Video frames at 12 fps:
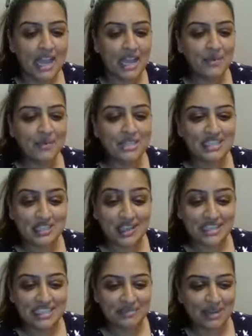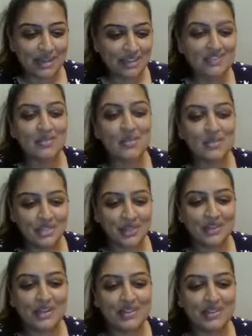which is £90, also
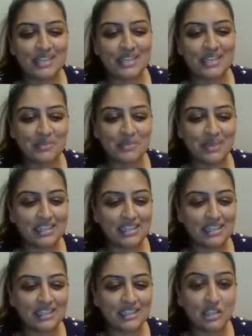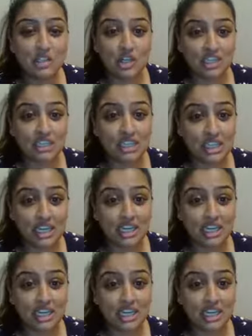including shipping. The dog is here.